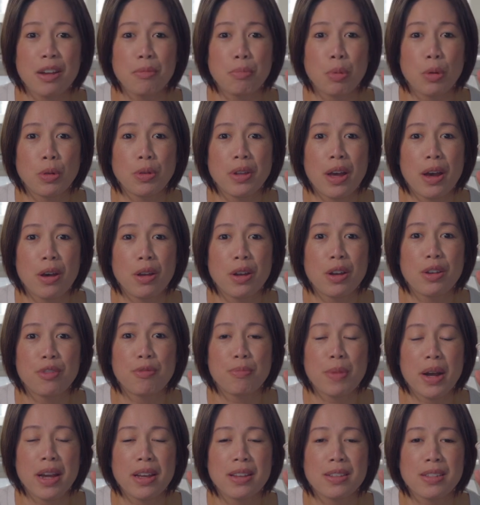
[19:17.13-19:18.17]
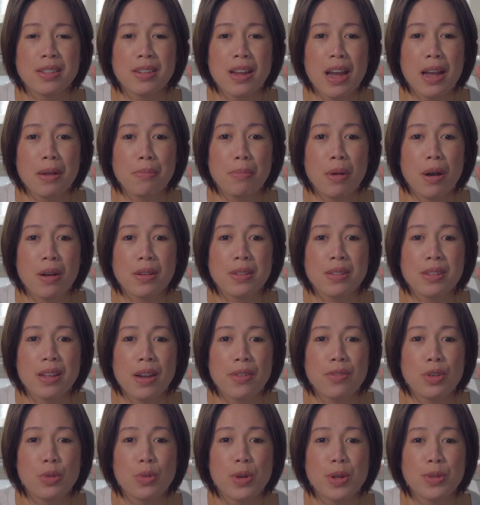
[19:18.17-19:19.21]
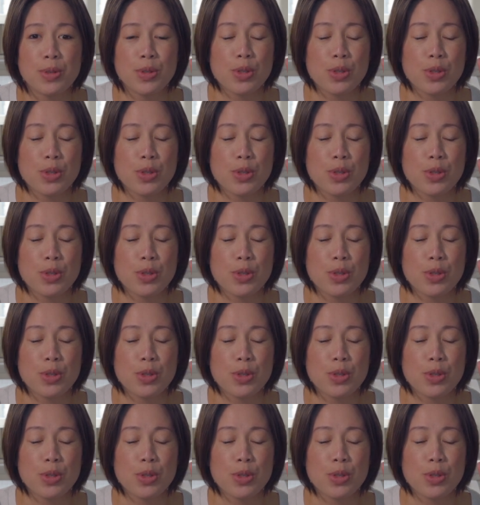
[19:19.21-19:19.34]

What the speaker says: pulled out of my snack box, everyone.